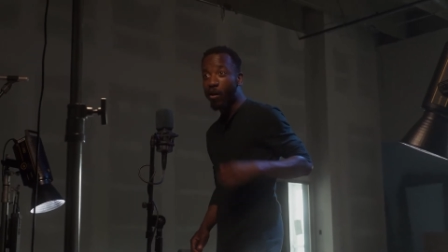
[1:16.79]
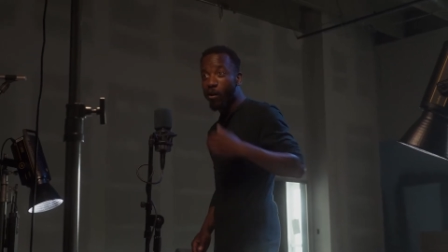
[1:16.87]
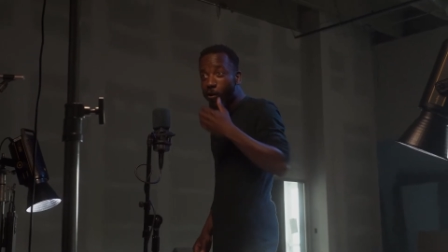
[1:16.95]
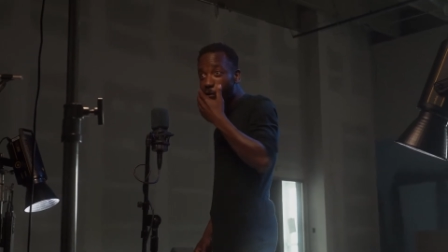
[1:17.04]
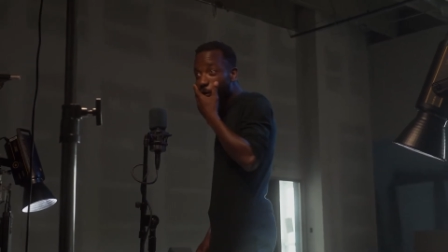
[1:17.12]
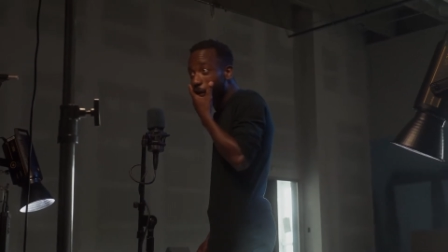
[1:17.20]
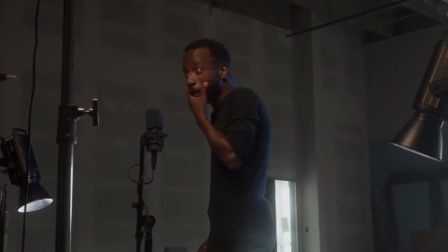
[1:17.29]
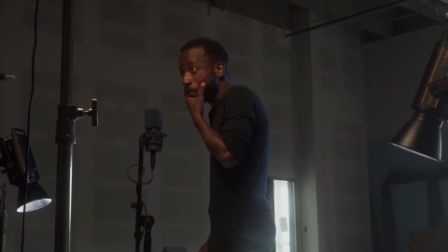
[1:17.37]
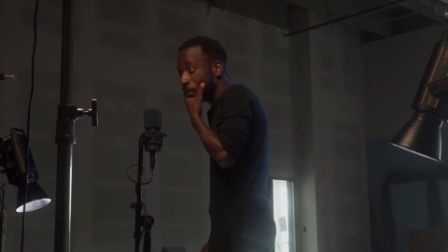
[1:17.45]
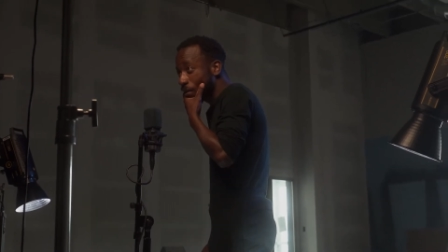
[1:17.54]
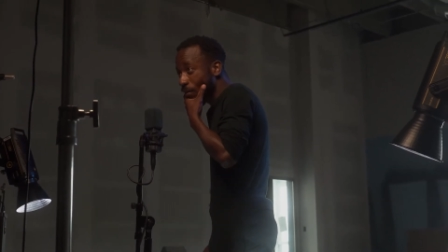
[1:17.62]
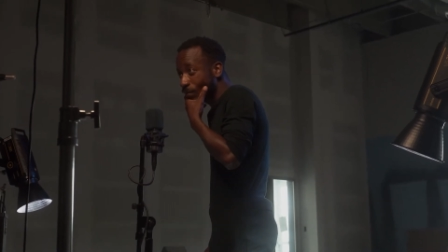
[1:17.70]
Hold
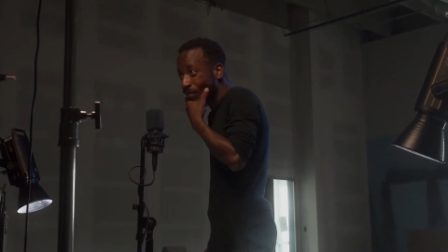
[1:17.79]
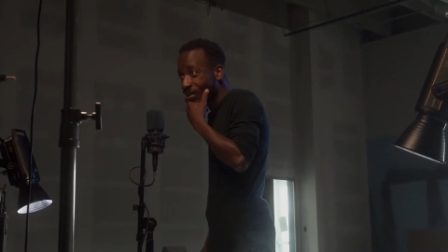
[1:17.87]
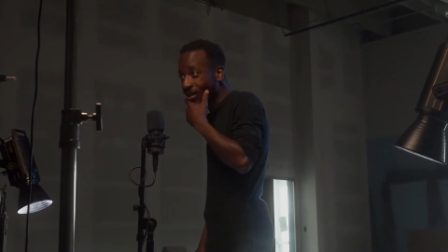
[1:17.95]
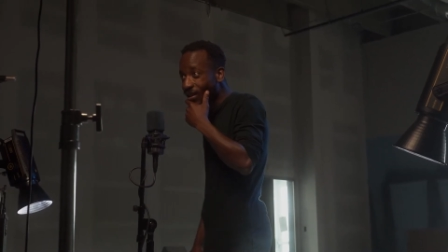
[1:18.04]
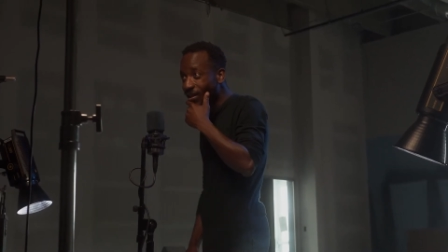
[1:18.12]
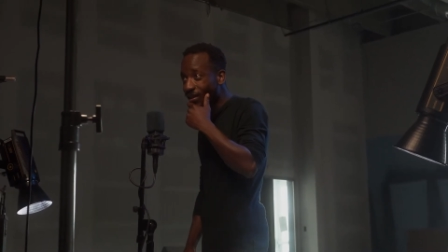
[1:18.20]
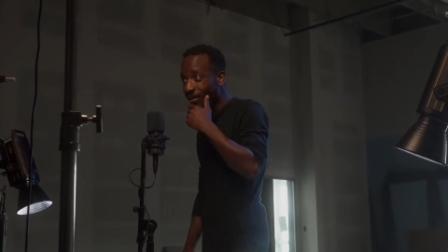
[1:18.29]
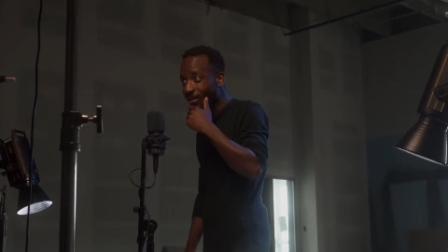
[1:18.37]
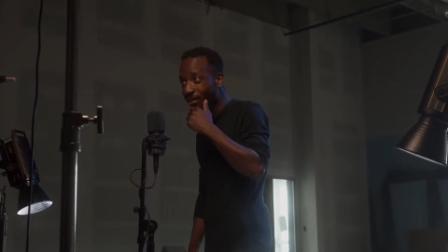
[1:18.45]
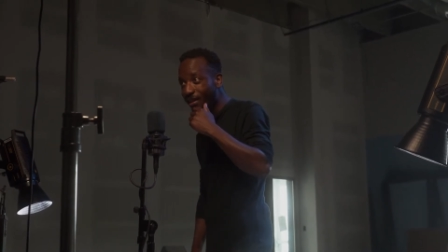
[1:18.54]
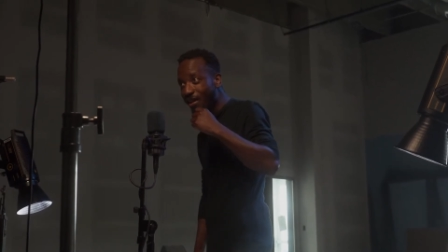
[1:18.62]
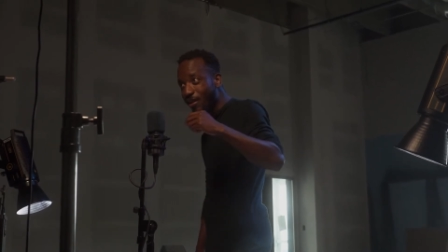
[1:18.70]
up, young blood.
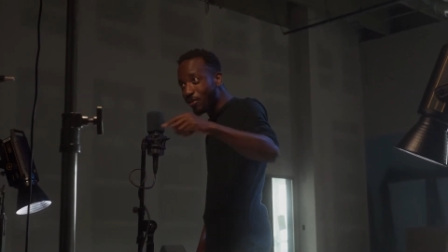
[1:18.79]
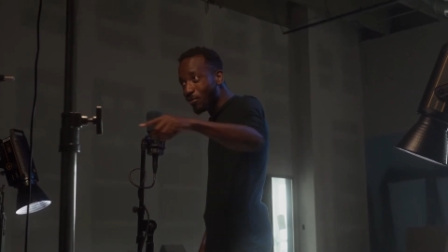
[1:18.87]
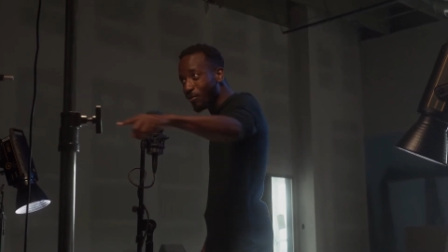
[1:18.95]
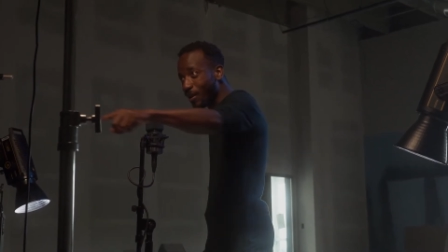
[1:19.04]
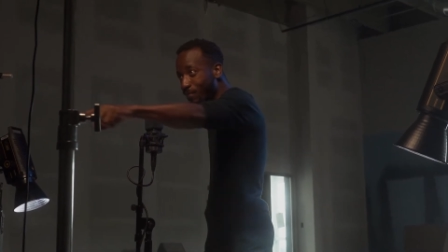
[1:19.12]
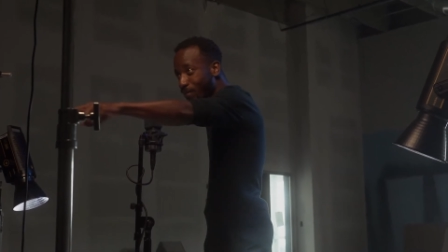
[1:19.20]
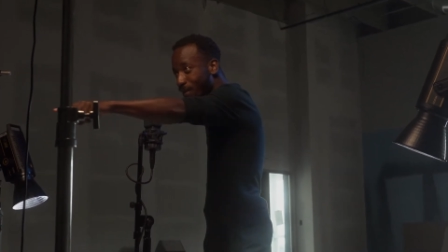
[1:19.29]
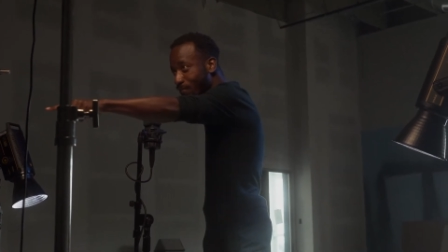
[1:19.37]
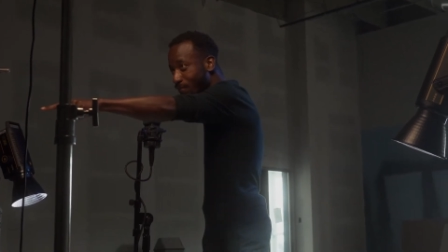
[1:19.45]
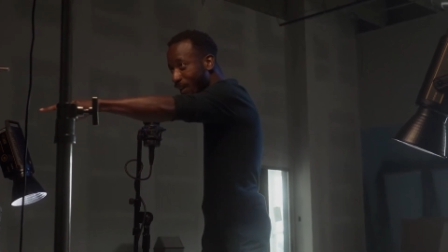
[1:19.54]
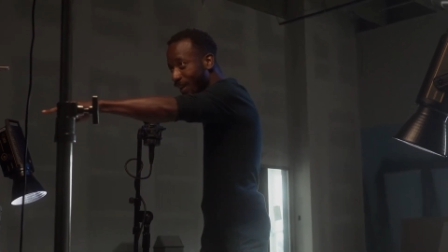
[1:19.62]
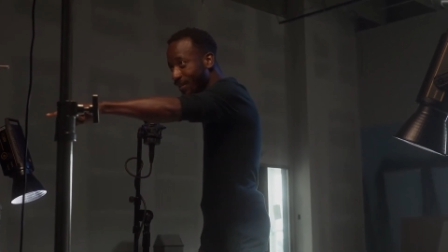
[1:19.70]
You ain't
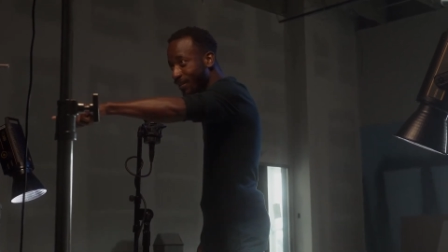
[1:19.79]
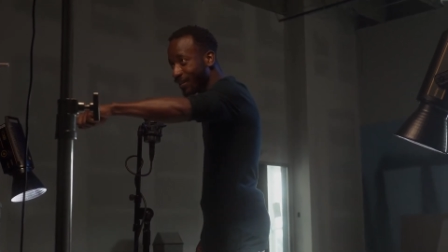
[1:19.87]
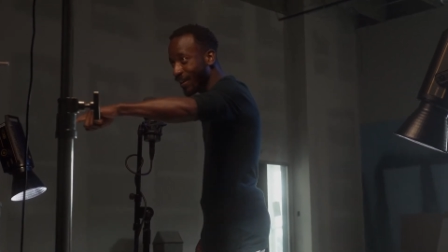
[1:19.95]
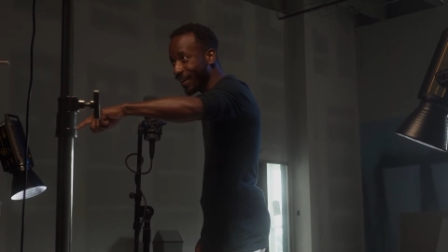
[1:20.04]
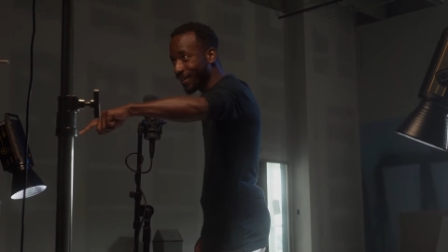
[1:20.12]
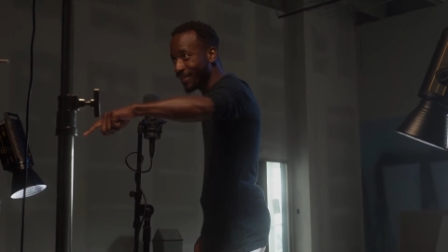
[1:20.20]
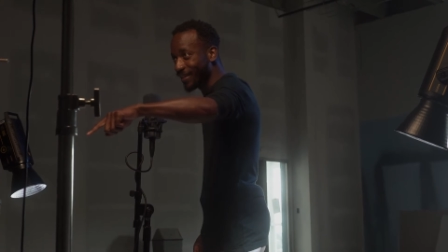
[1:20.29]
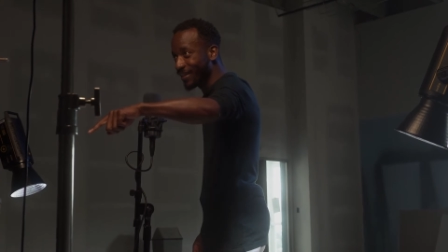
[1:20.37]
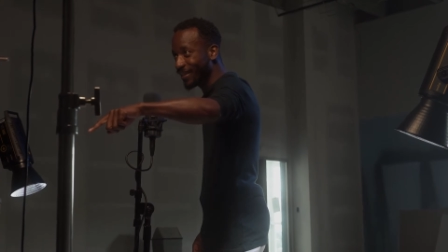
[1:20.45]
been blessed yet.